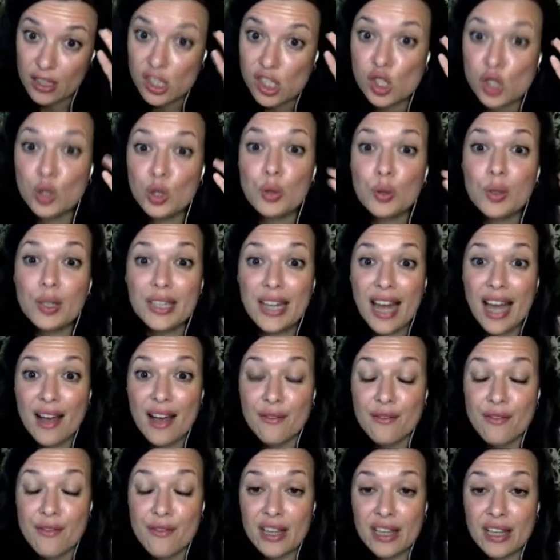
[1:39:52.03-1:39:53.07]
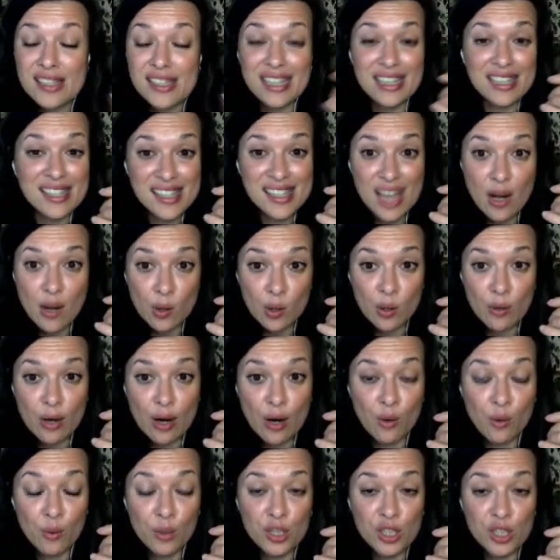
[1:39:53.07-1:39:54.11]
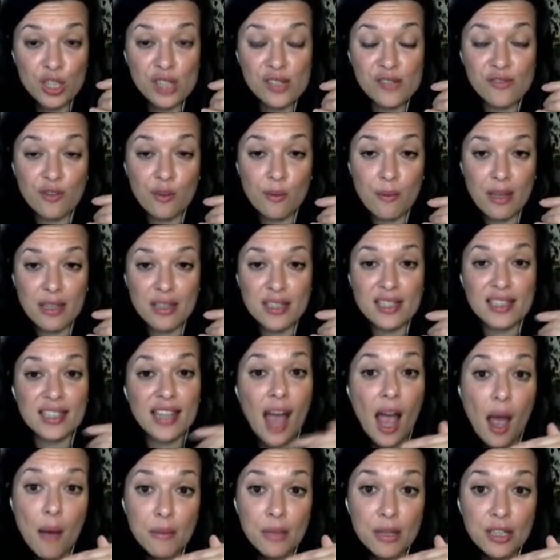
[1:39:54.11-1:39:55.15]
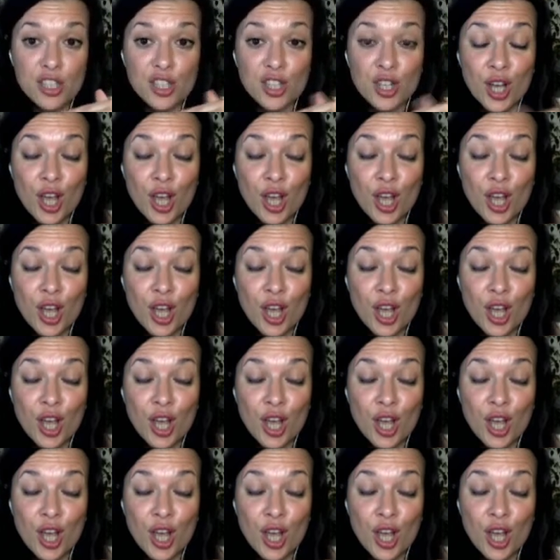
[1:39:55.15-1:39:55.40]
So you can have things like sauerkraut, which is fermented cabbage,